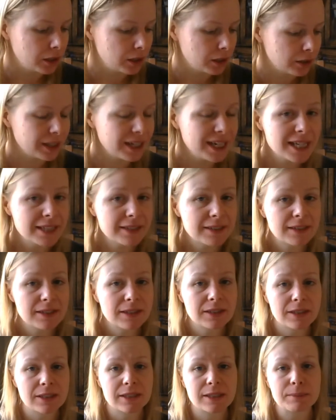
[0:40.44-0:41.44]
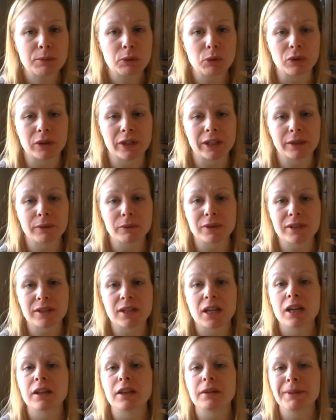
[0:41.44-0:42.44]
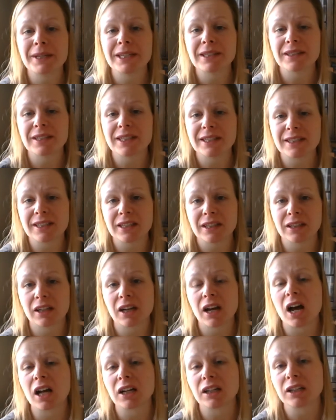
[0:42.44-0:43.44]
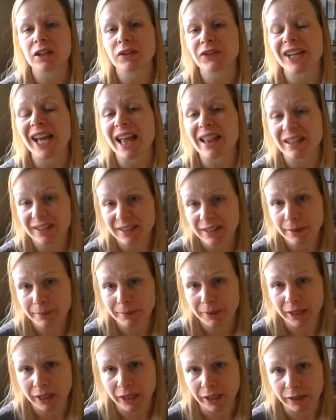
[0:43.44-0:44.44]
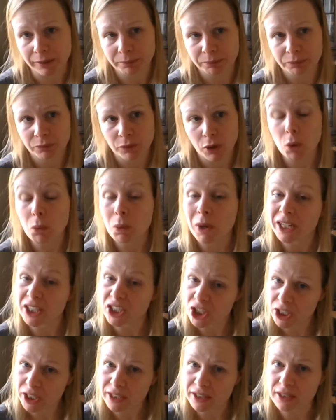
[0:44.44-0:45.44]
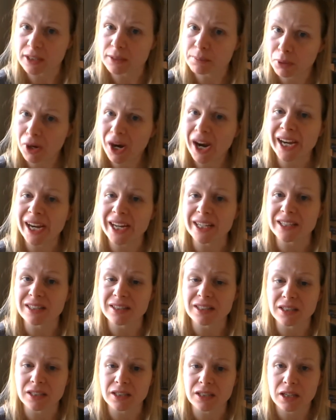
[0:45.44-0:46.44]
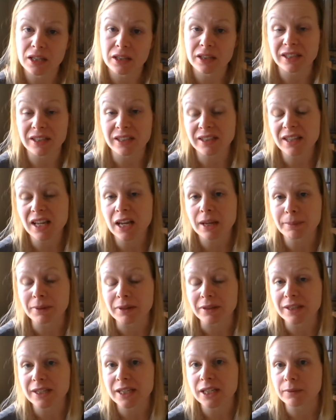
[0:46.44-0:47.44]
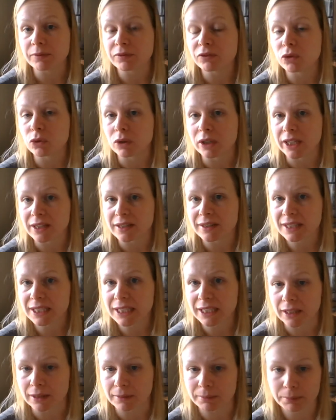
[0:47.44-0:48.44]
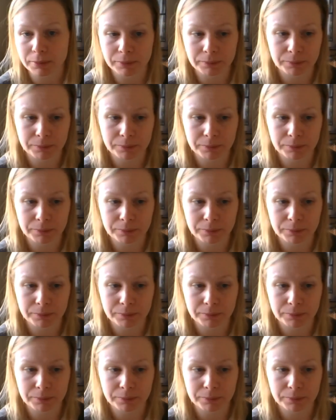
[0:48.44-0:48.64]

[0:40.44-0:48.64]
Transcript: The lesson this morning was the business in the Garden of Gethsemane, when Jesus prays and the disciples keep falling asleep.